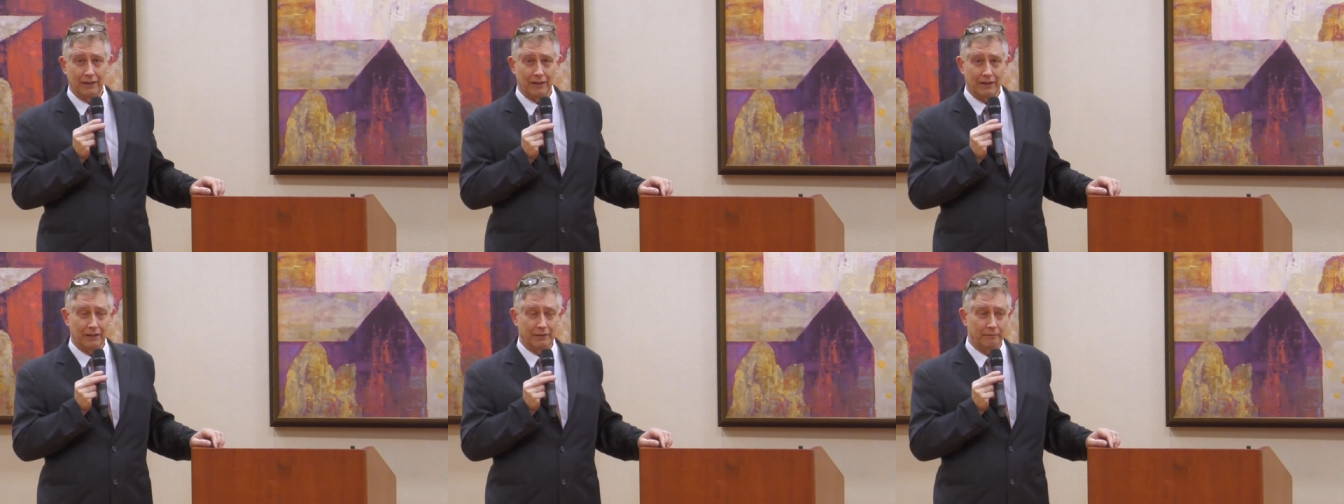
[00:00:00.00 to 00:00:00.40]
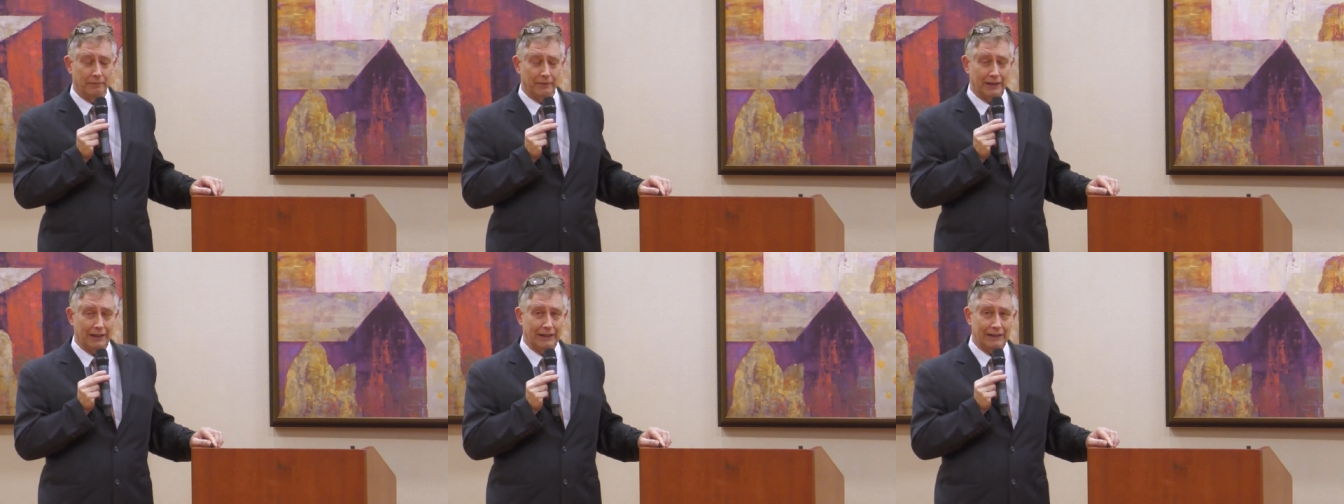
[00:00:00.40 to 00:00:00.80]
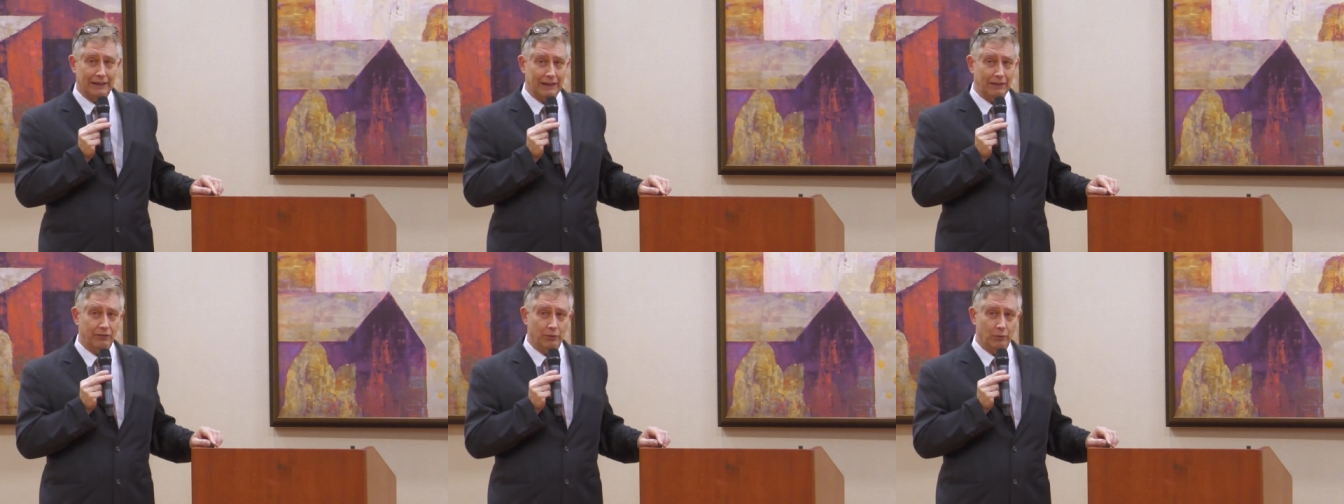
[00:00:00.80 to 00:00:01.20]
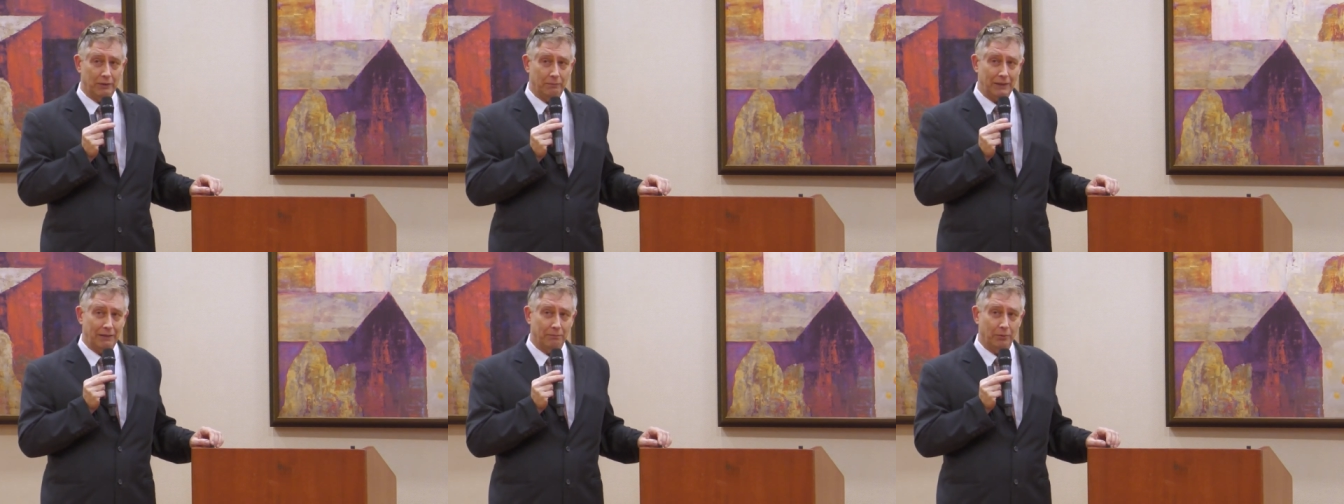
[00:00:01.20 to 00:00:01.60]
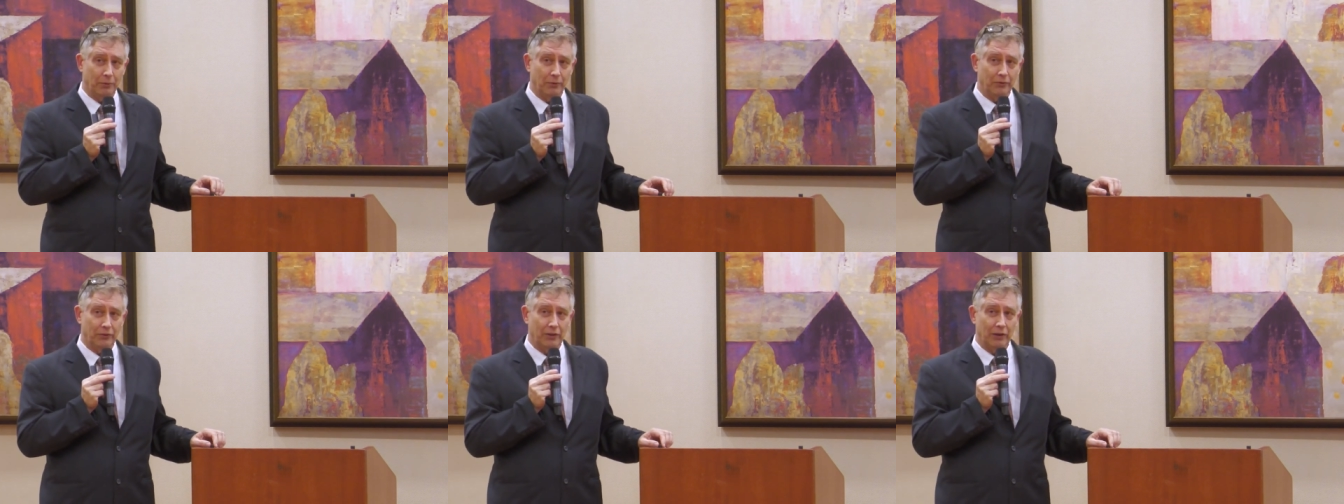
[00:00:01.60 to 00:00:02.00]
Um, and even when
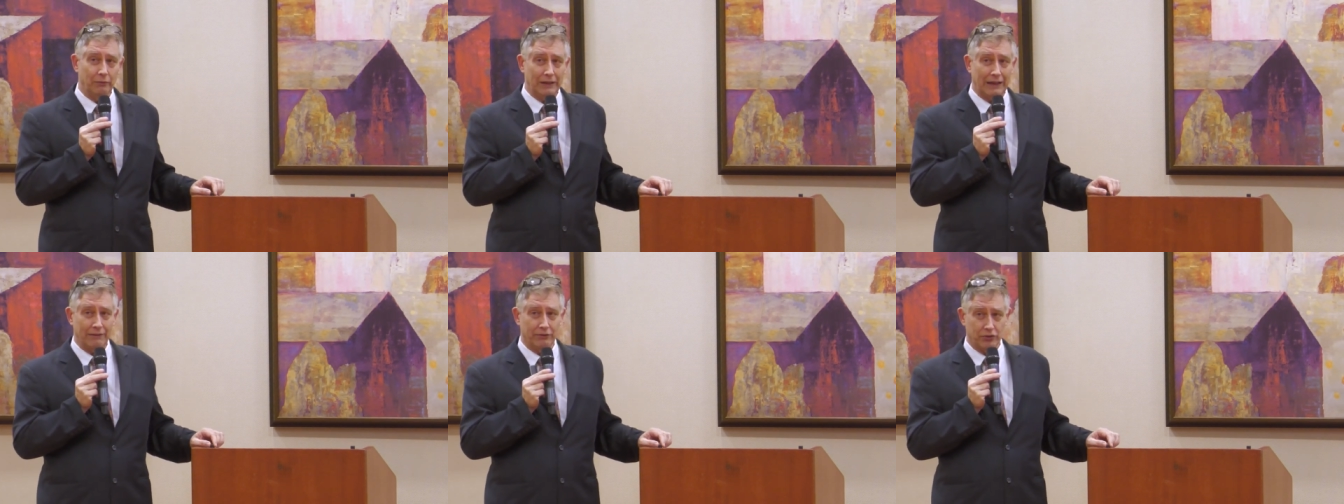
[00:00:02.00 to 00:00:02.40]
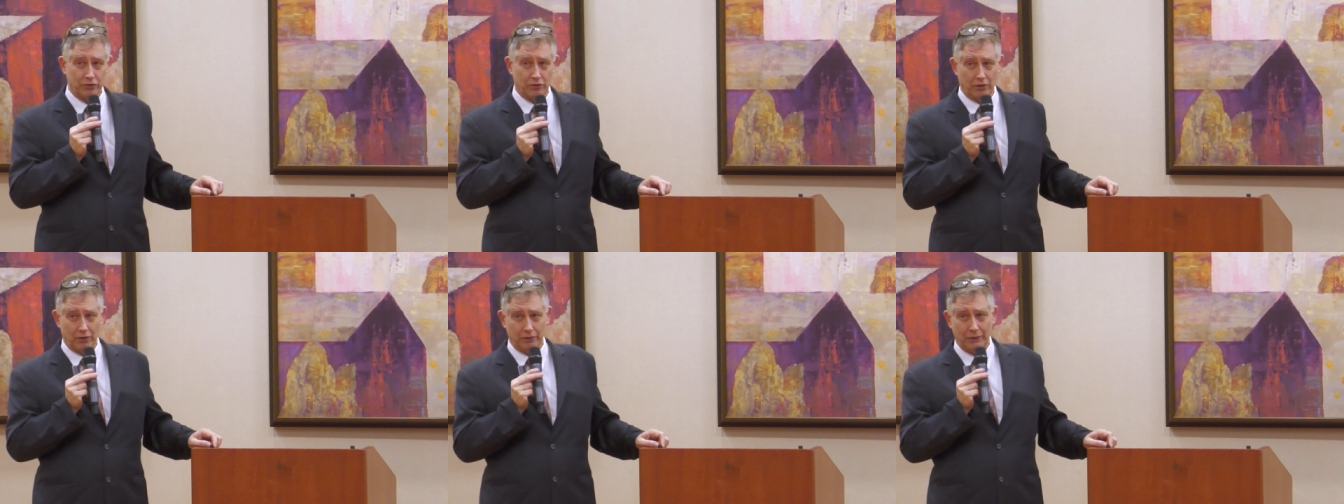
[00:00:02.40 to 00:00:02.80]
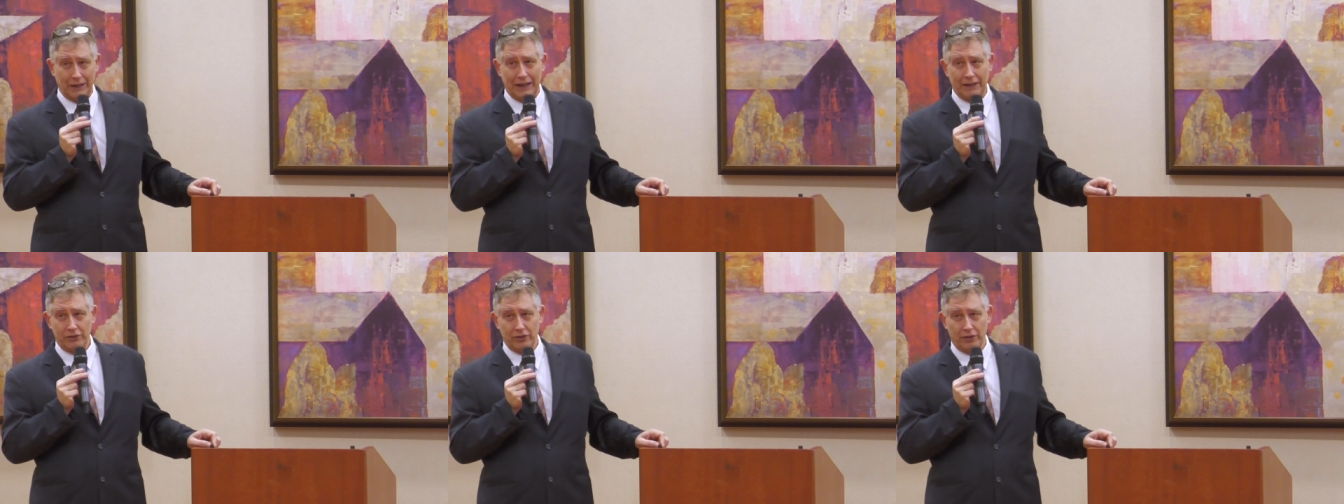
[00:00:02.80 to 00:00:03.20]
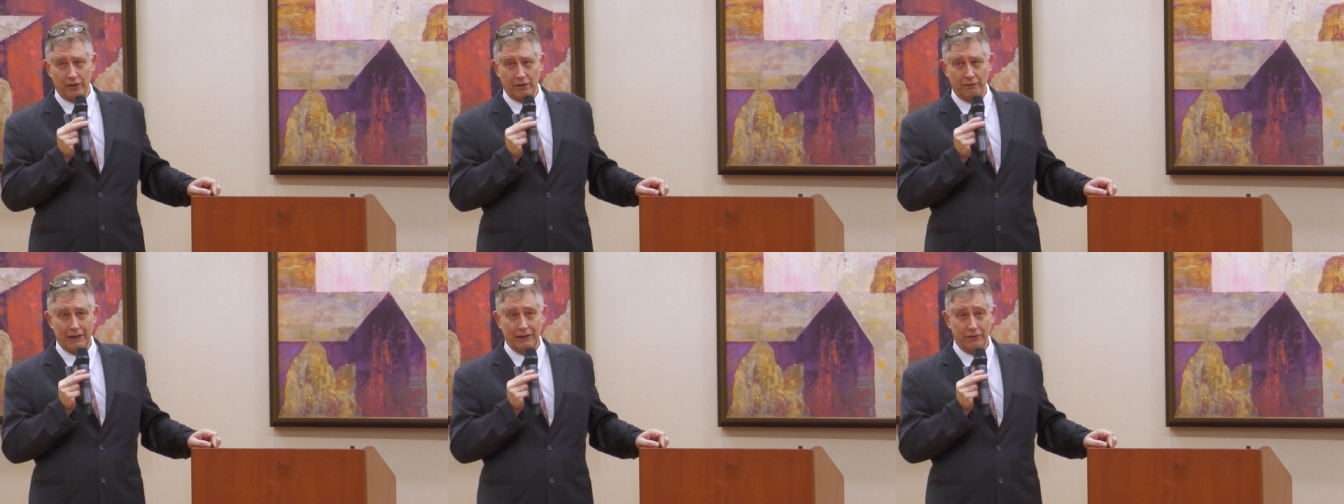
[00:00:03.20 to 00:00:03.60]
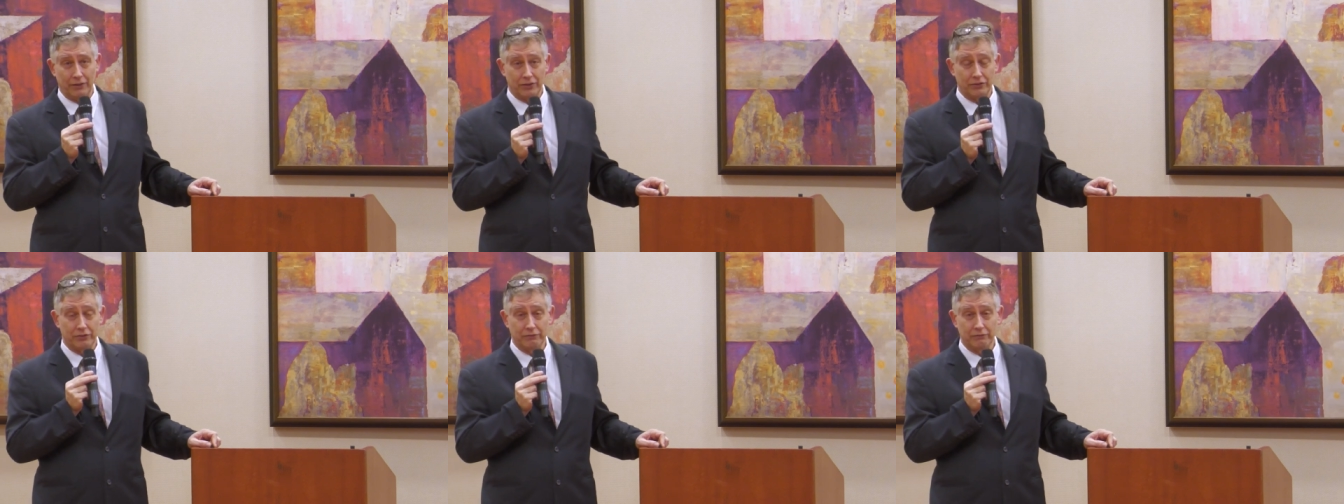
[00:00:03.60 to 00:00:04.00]
people don't have a strong reaction to the
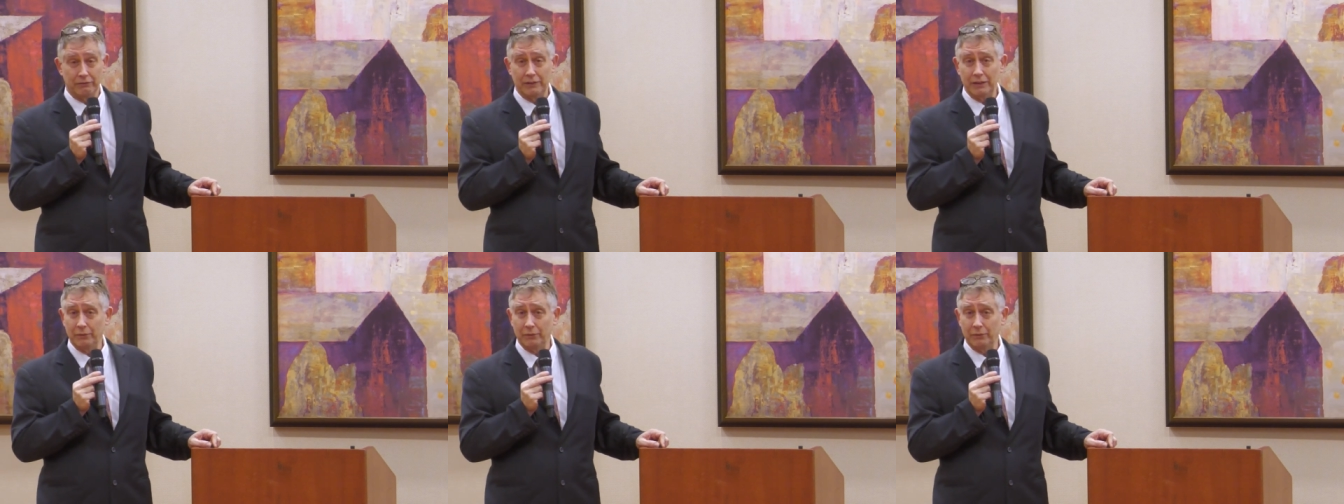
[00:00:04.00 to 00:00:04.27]
virus,